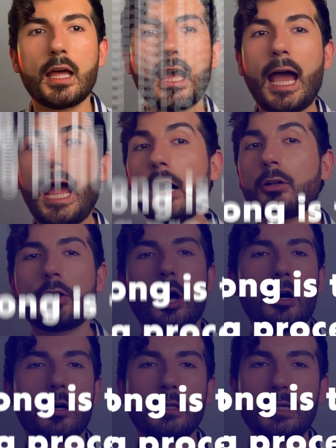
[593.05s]
how
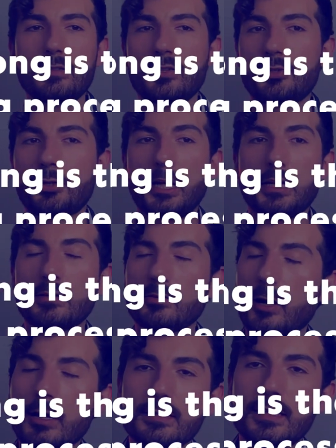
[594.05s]
long is the training
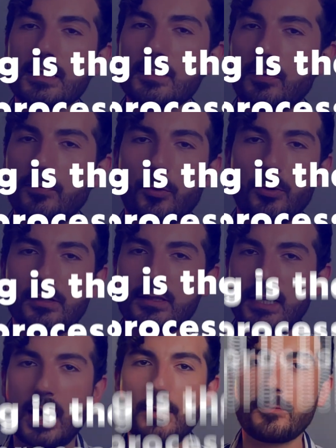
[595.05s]
process before
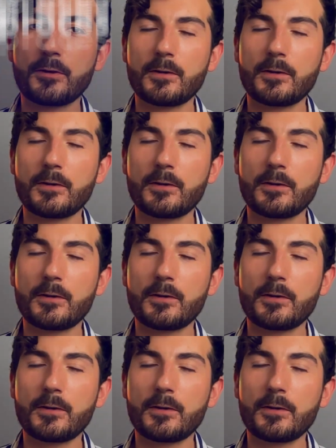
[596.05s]
it's time for a